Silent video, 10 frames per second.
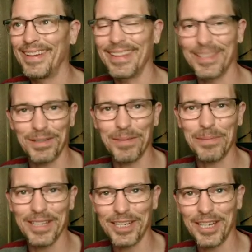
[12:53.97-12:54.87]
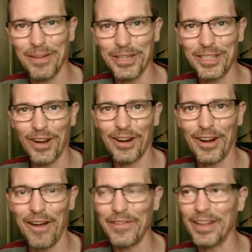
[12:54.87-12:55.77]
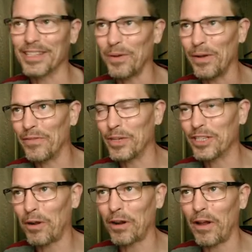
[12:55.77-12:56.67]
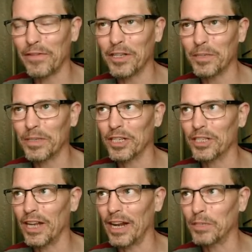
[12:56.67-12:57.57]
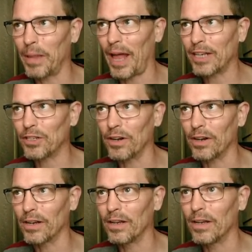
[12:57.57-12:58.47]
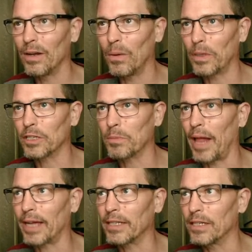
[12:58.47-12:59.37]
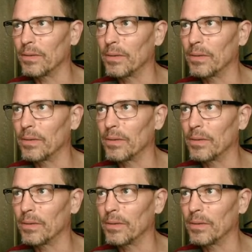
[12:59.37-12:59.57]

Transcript: This was the position that we started off in. So if we started off in this position and it's black's turn, what does black do?